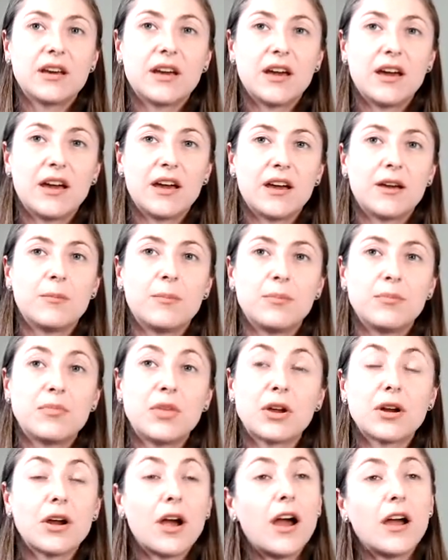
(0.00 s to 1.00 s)

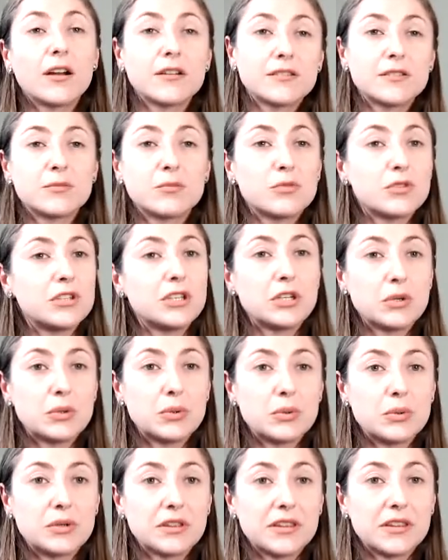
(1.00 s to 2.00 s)
There are some really
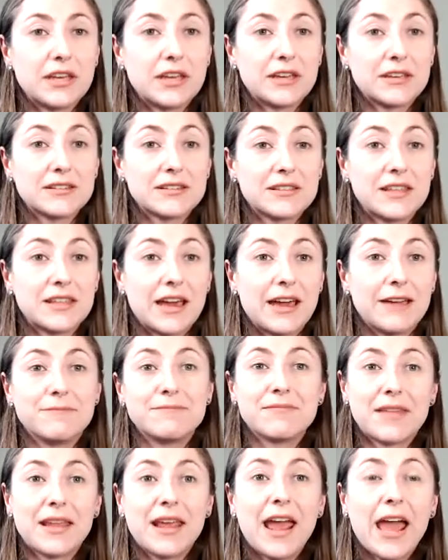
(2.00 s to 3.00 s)
cool things that
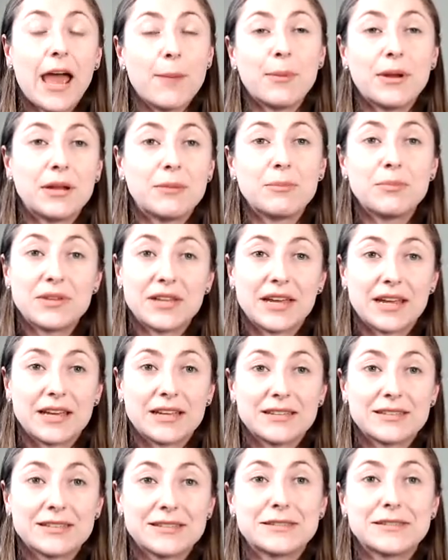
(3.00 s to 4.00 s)
happen in
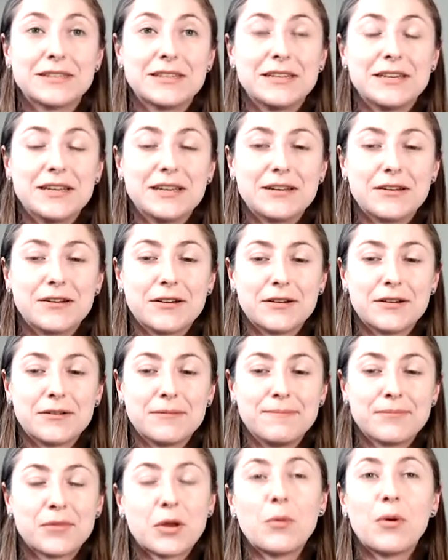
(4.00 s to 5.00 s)
plants, or,
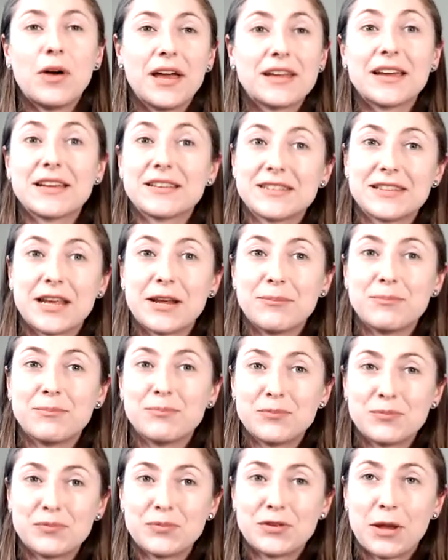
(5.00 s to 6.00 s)
well, I guess
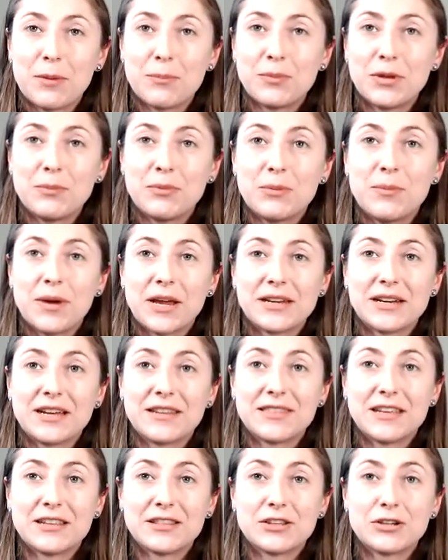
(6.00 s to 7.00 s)
some people might not
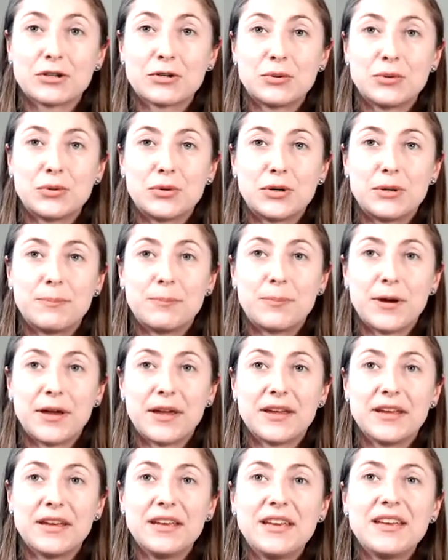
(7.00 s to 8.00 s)
think they're cool, but